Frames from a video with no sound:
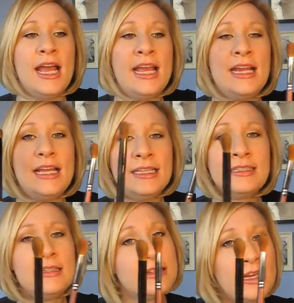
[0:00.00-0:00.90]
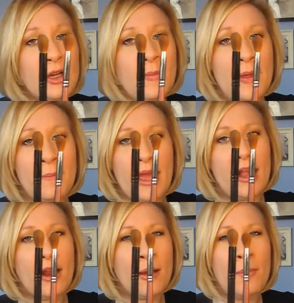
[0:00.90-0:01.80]
It is a little bit
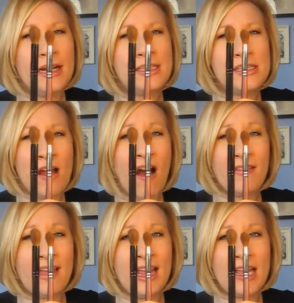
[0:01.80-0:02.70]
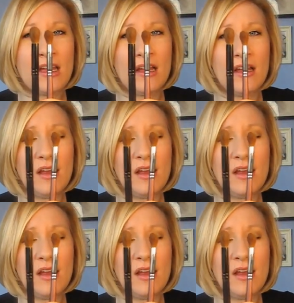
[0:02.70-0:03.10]
bigger, but it's not like